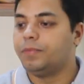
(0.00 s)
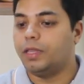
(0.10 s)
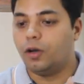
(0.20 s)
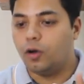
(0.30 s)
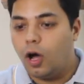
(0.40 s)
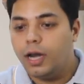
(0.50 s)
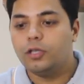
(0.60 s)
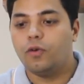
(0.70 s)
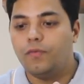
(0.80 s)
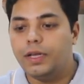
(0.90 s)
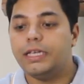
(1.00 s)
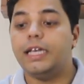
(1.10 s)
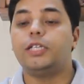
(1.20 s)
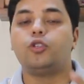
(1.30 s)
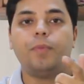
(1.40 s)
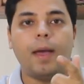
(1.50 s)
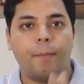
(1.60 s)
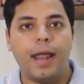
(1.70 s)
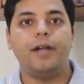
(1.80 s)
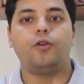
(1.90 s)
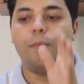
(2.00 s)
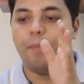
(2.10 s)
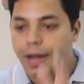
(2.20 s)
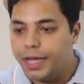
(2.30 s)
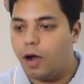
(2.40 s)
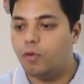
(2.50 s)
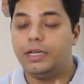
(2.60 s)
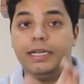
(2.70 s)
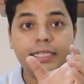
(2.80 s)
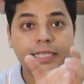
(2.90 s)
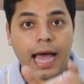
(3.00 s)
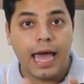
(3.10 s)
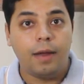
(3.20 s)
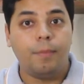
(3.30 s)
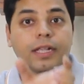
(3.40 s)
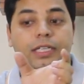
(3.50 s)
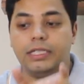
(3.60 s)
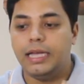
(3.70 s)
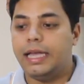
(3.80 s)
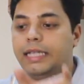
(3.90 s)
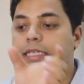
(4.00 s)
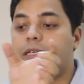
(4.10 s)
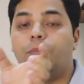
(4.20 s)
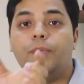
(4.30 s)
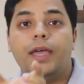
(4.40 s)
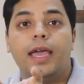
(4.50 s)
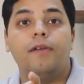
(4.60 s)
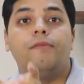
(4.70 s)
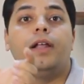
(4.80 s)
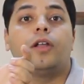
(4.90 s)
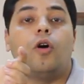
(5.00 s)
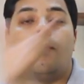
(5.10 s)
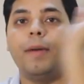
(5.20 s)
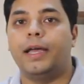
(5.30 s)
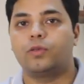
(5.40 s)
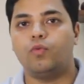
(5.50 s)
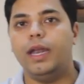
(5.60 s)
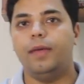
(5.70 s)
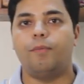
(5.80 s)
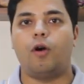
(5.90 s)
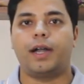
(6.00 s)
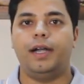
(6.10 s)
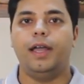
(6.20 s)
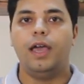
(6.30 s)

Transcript: the knowledge of which is to be applied to bring out desirable change in behavioral complex. Very important.